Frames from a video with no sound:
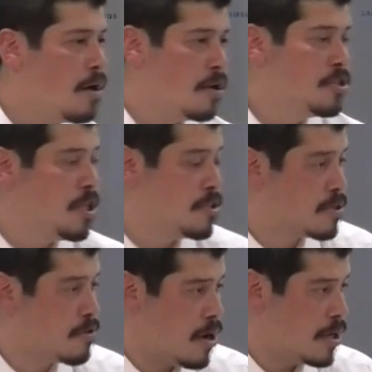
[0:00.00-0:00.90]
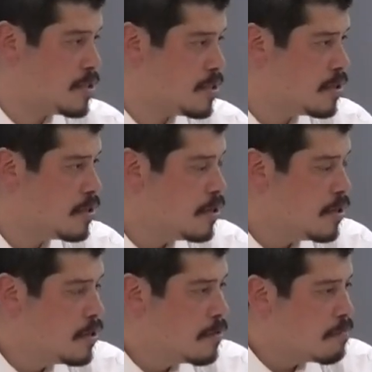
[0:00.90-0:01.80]
on Jesus Christ.
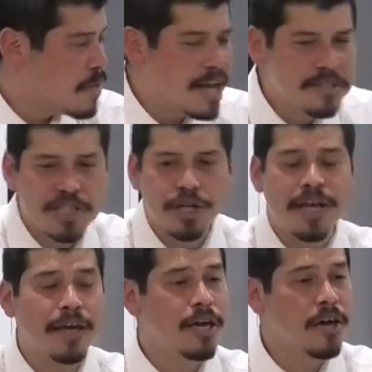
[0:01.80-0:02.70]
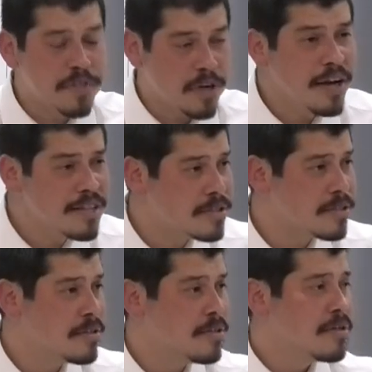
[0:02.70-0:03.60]
And just like a gift, guys,